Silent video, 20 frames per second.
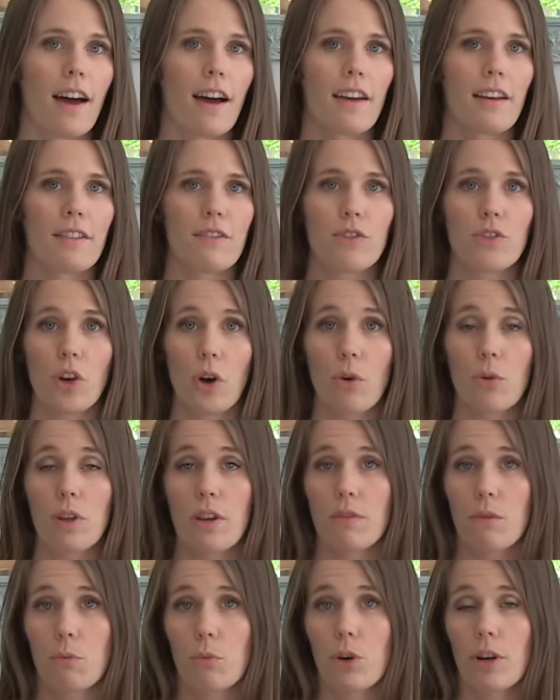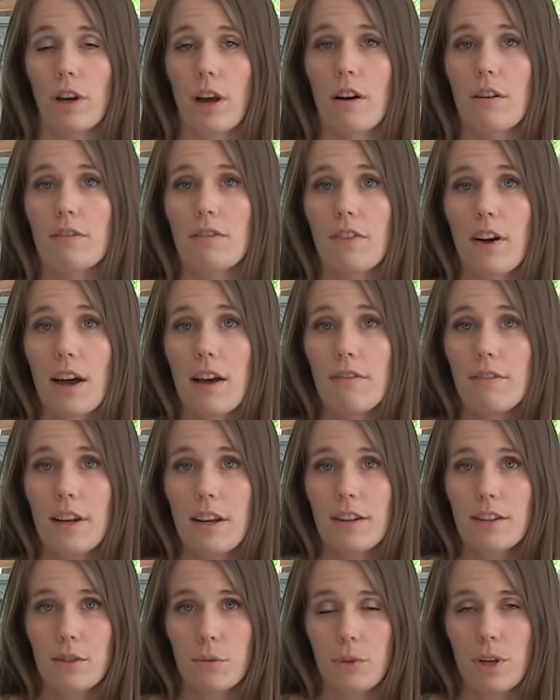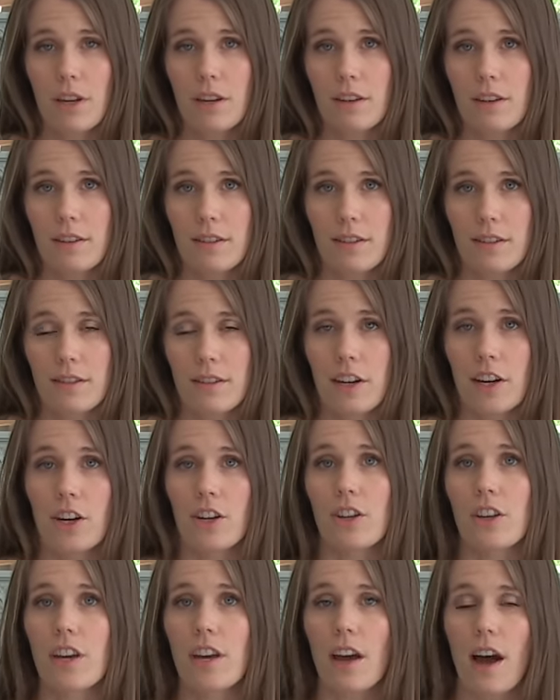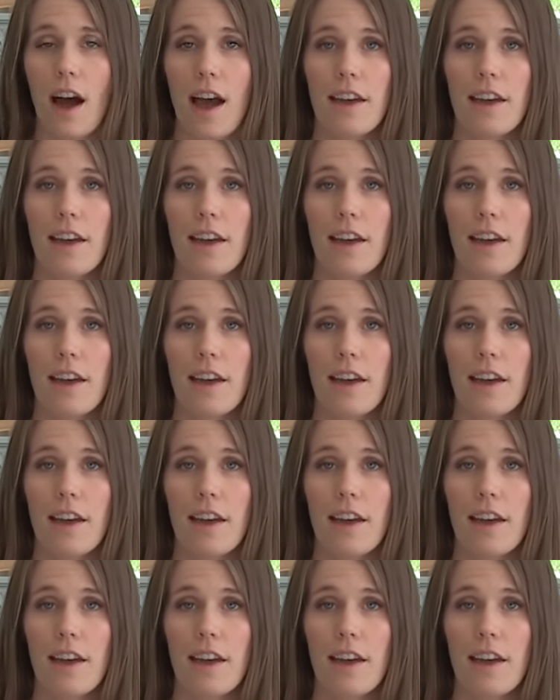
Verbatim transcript: I don't even work out 5 days a week necessarily.